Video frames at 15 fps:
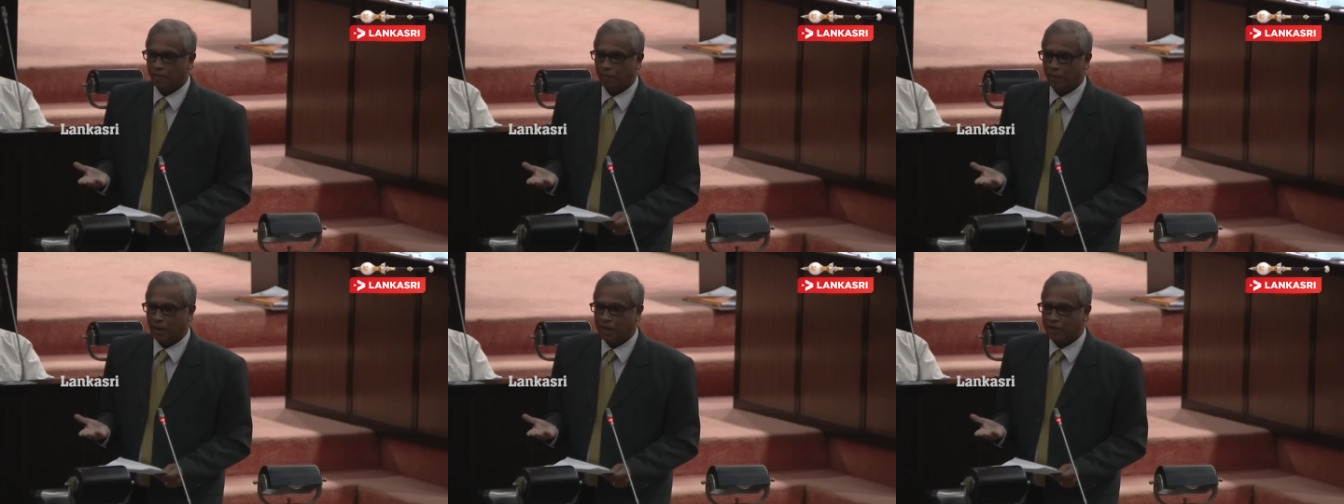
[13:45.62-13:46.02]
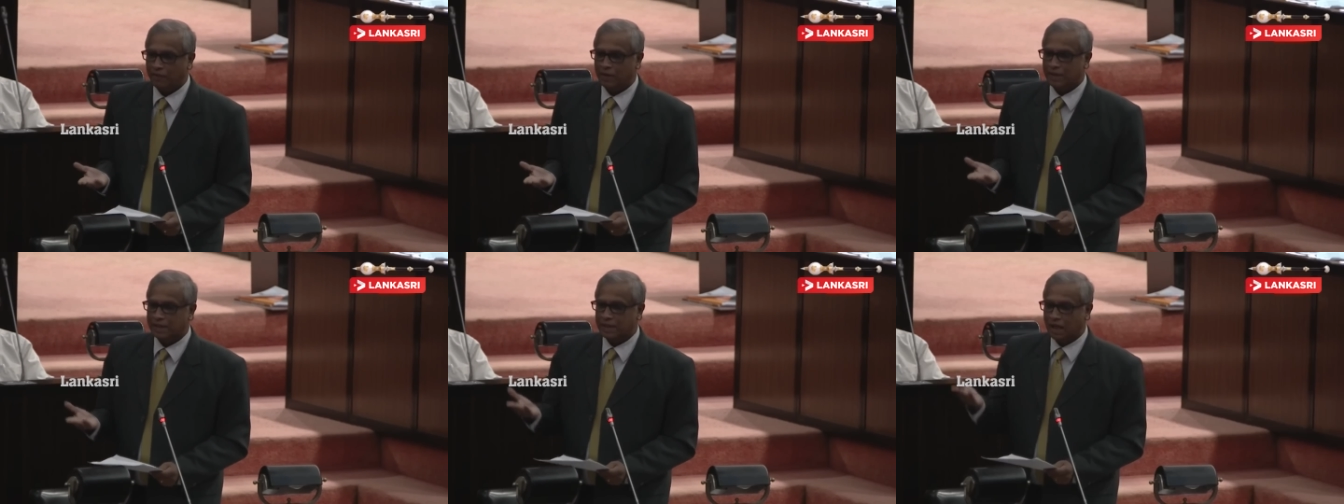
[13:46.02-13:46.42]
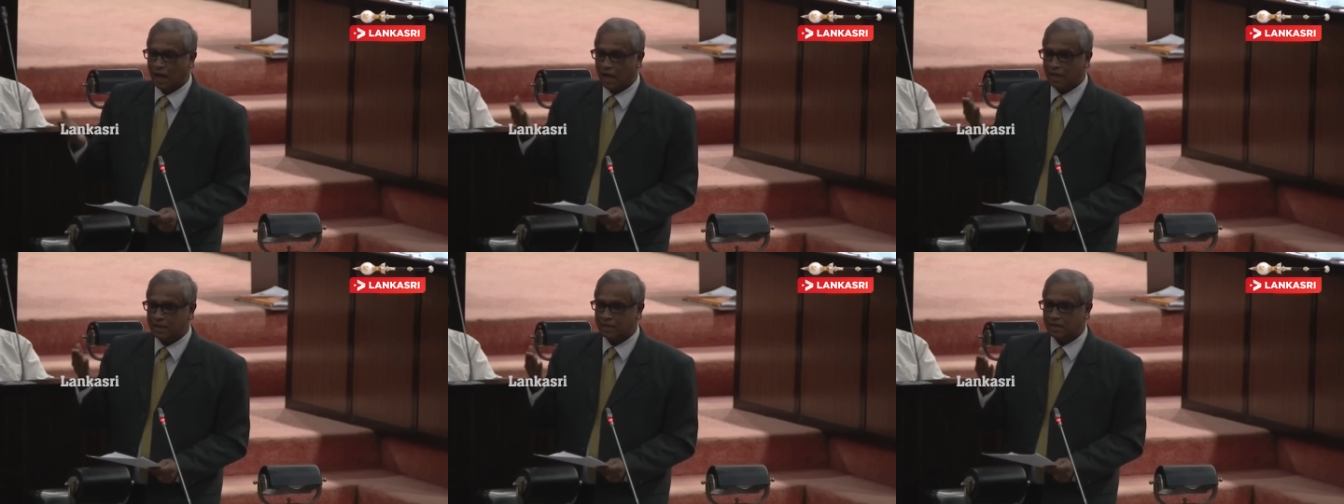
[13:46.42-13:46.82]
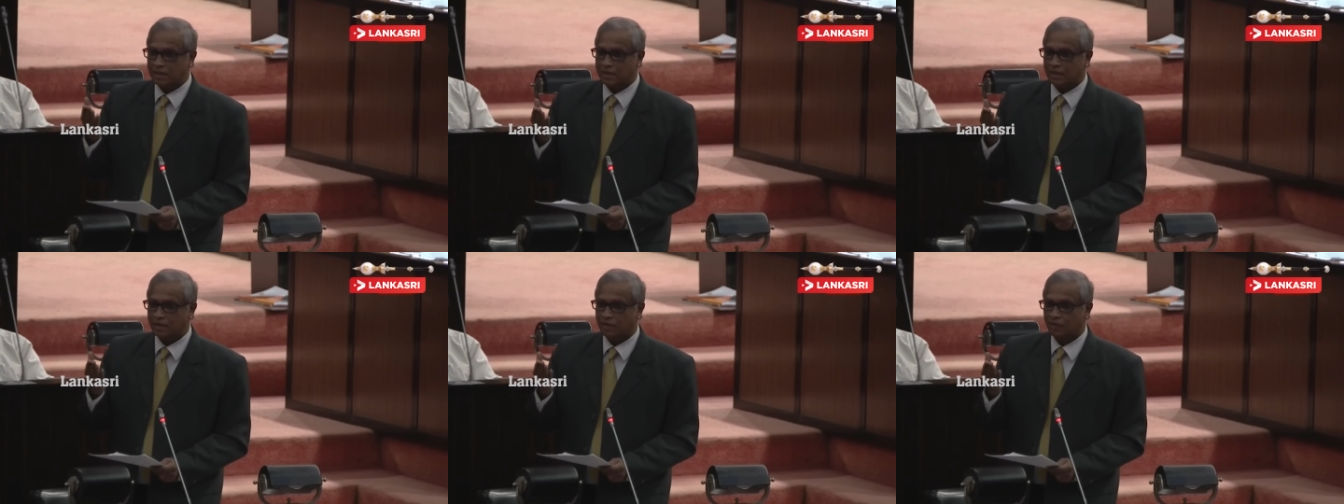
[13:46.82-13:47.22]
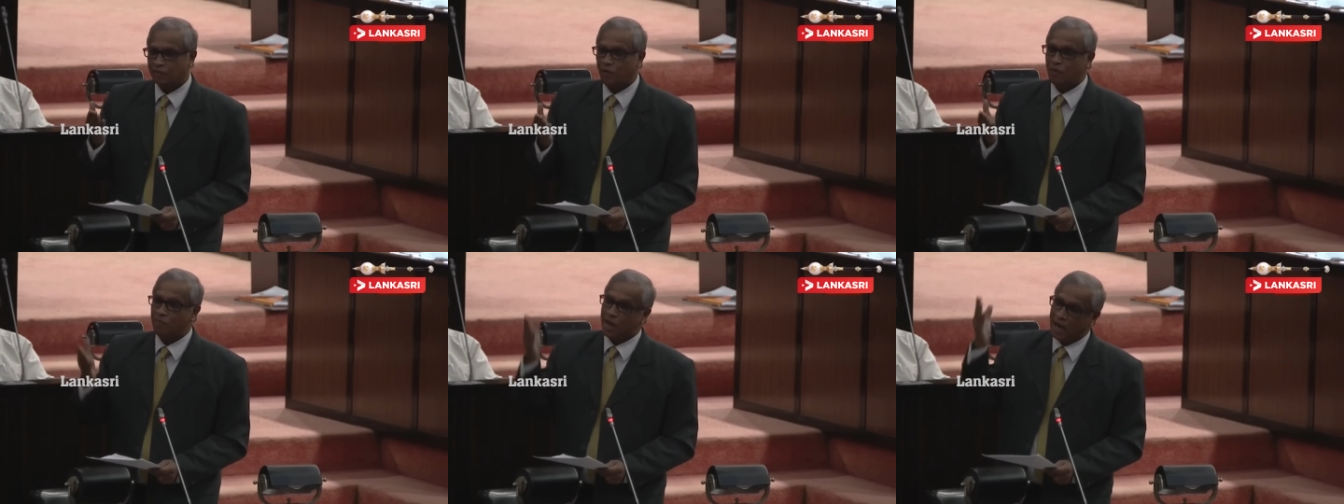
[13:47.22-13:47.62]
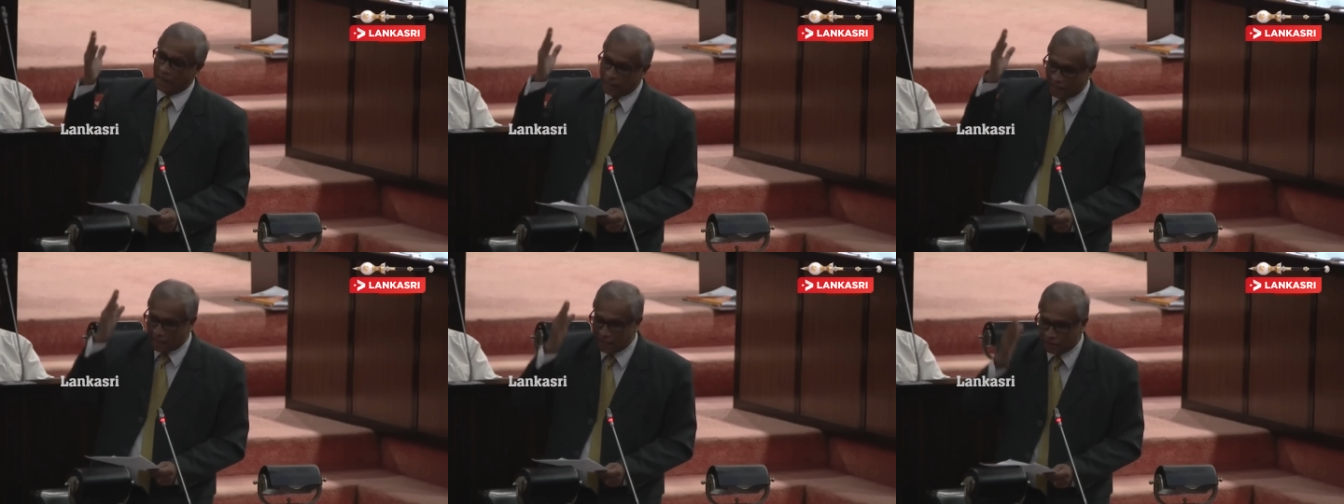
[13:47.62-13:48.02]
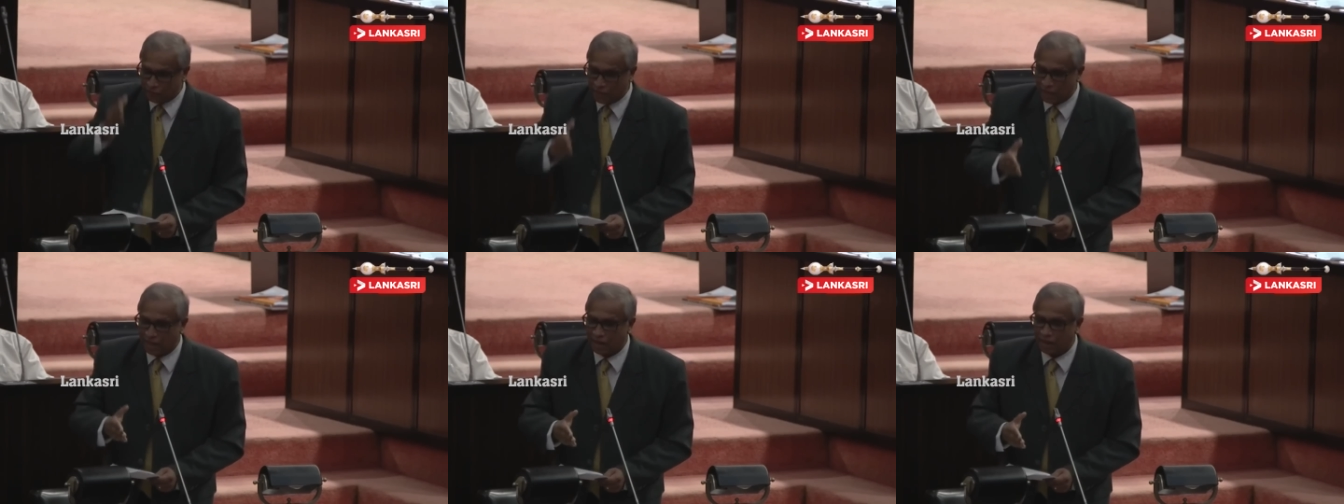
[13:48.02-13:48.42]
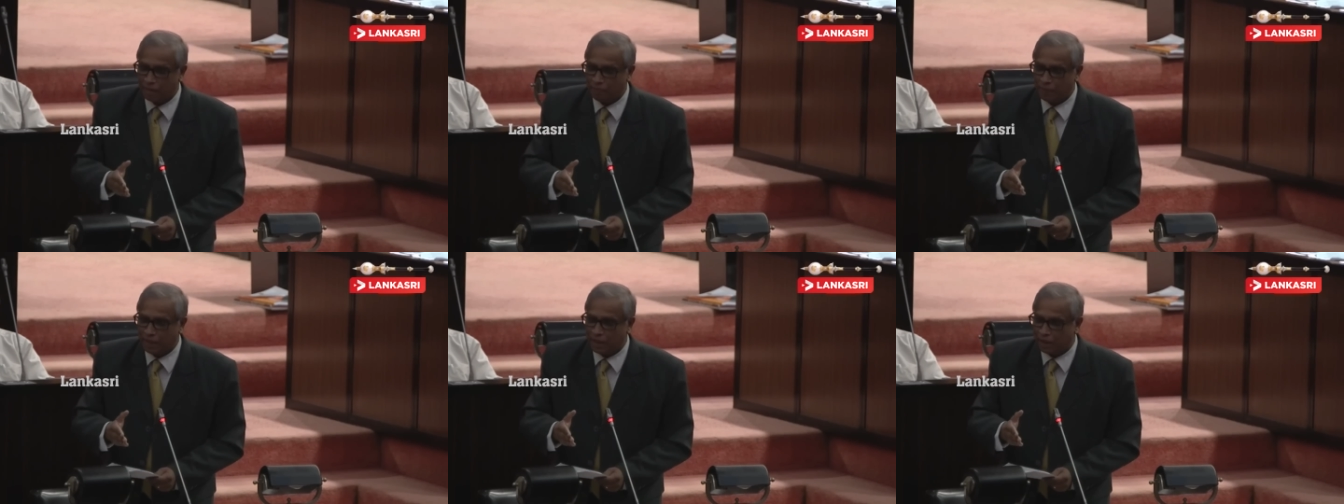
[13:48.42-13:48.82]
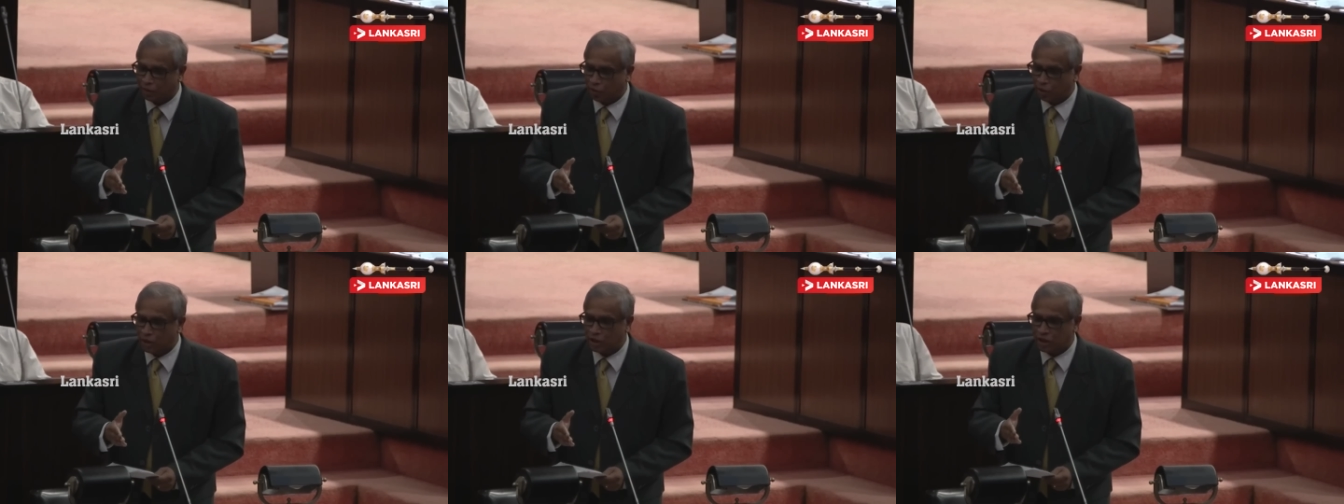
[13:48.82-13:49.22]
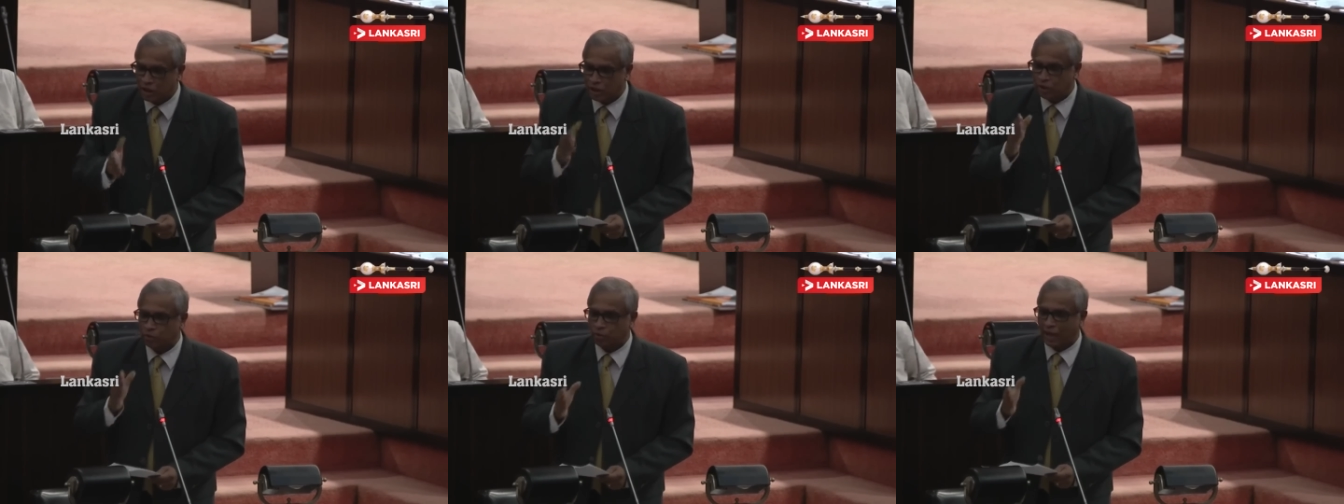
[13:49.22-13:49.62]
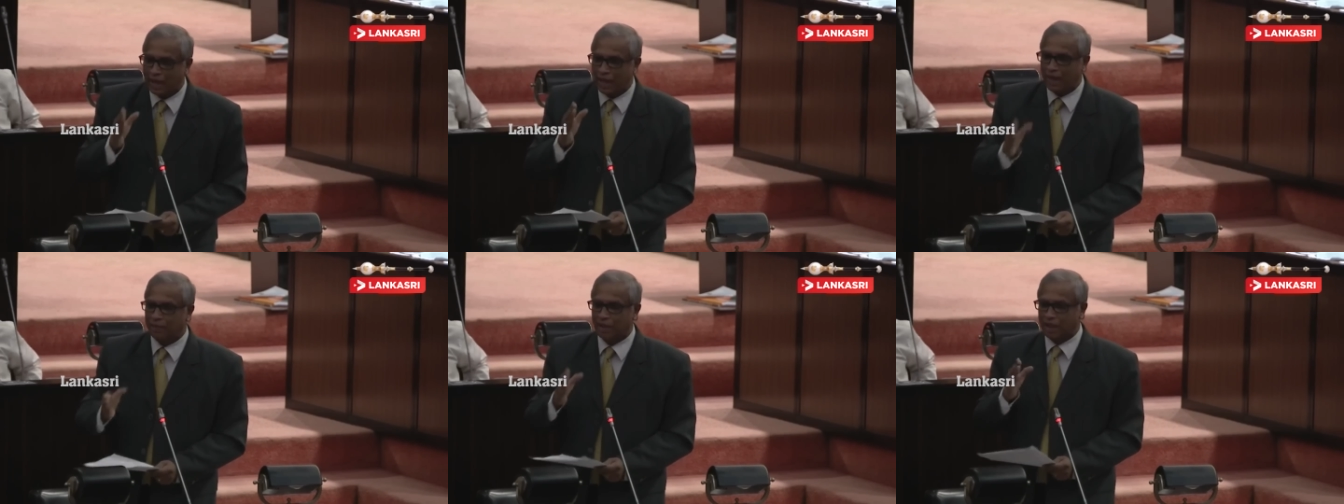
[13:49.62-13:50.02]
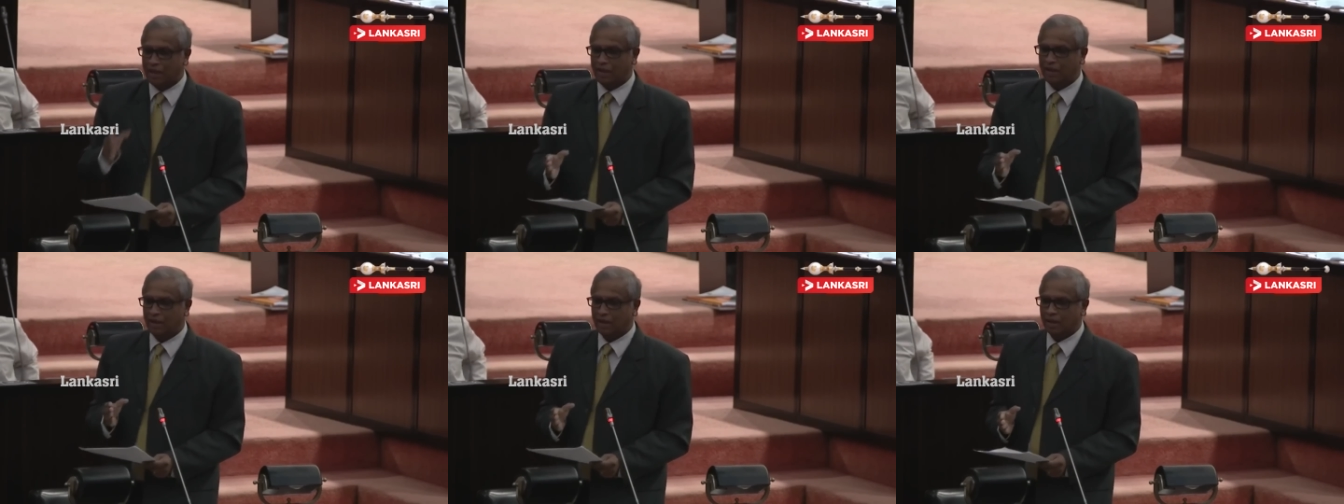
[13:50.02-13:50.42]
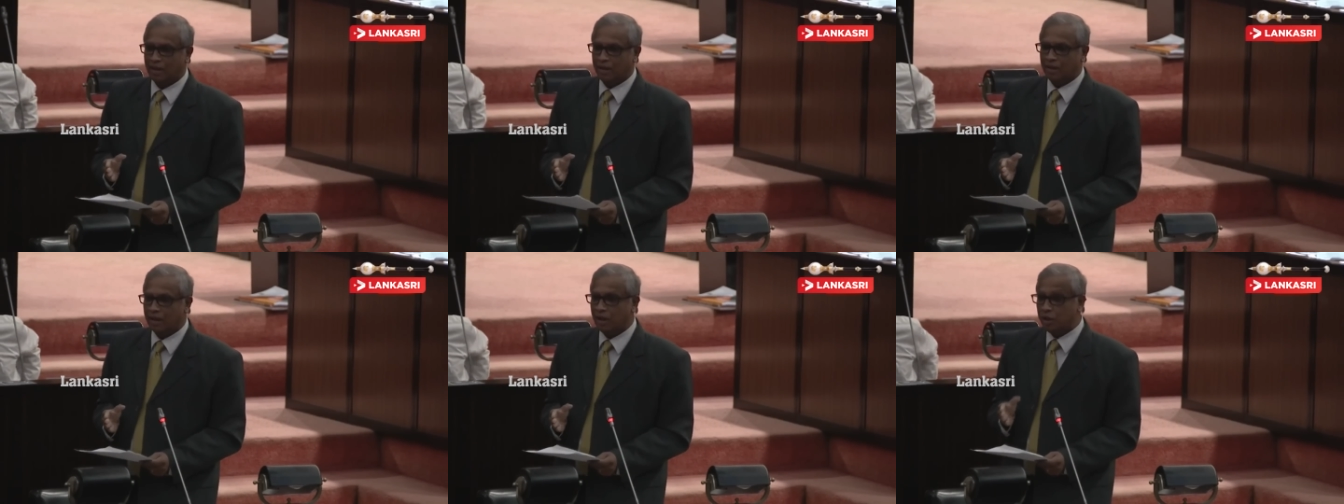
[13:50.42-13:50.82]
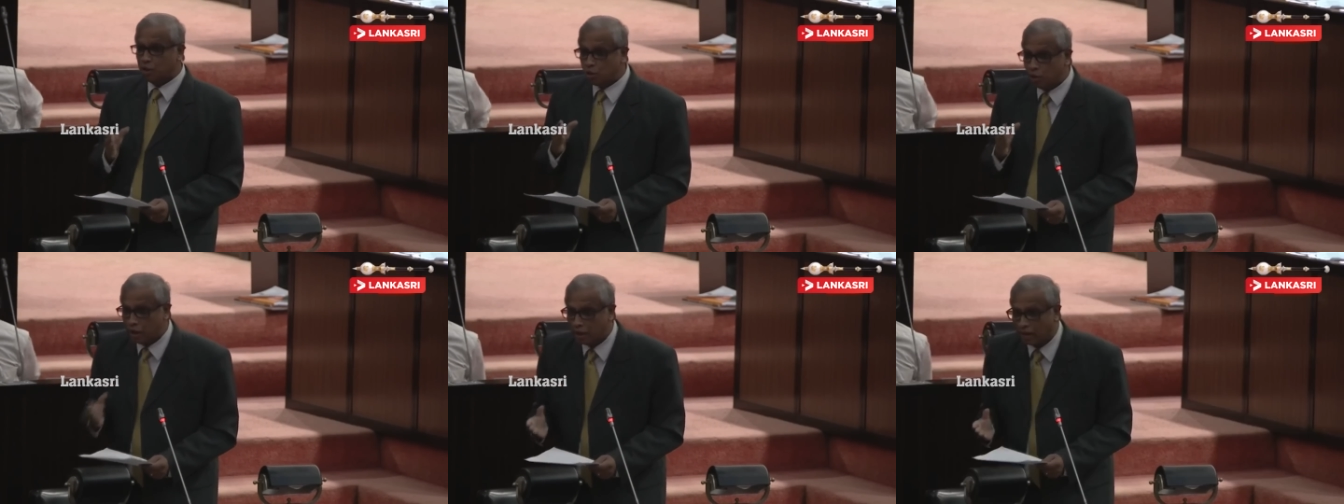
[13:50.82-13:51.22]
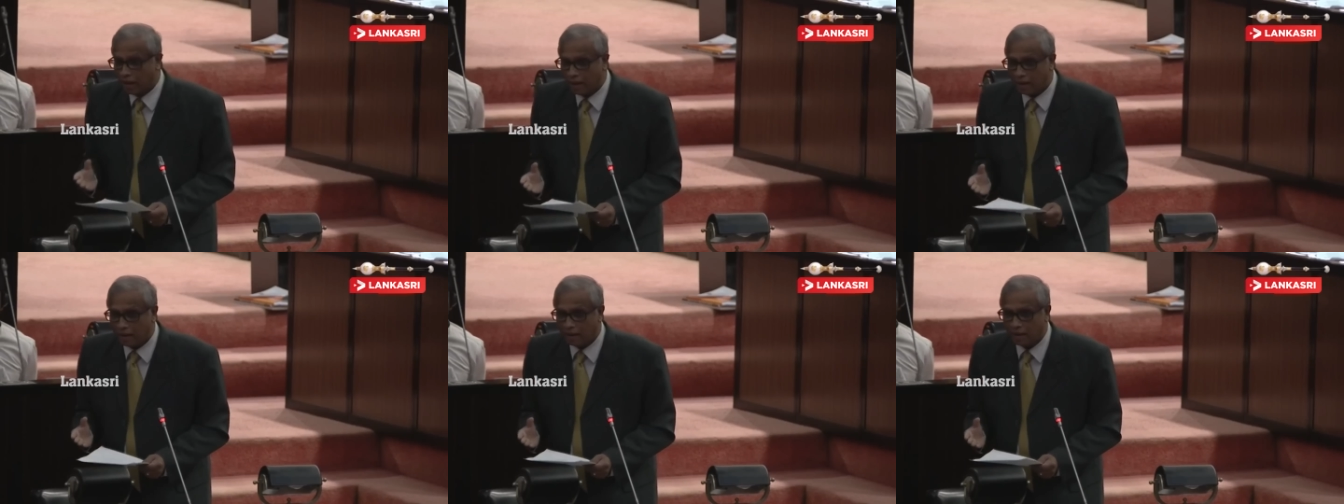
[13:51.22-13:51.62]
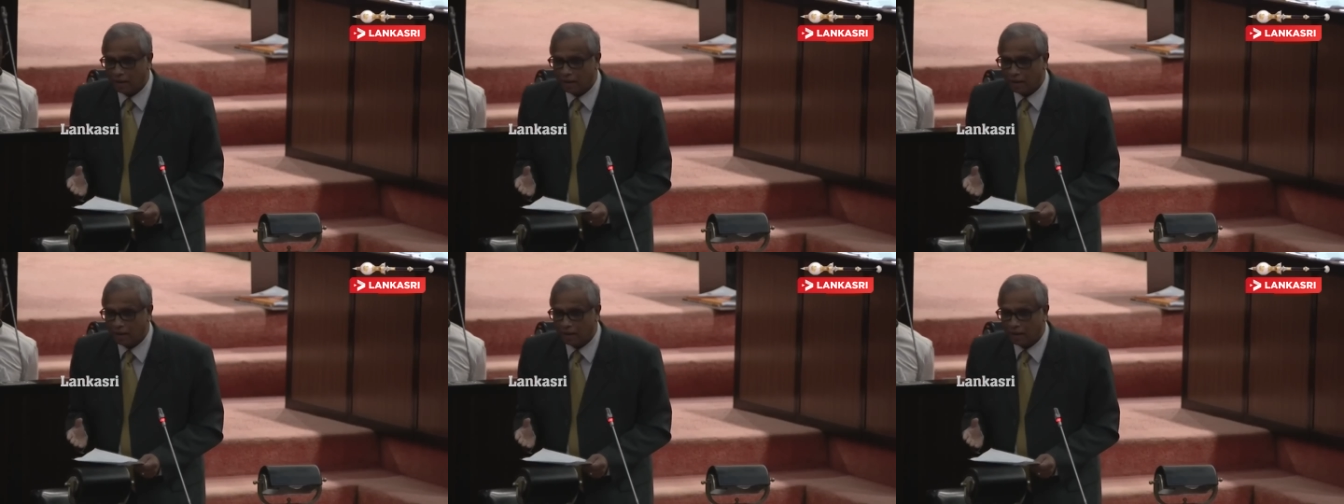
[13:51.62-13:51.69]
But he was charged for murder as well under the penal code just to enable a jury trial.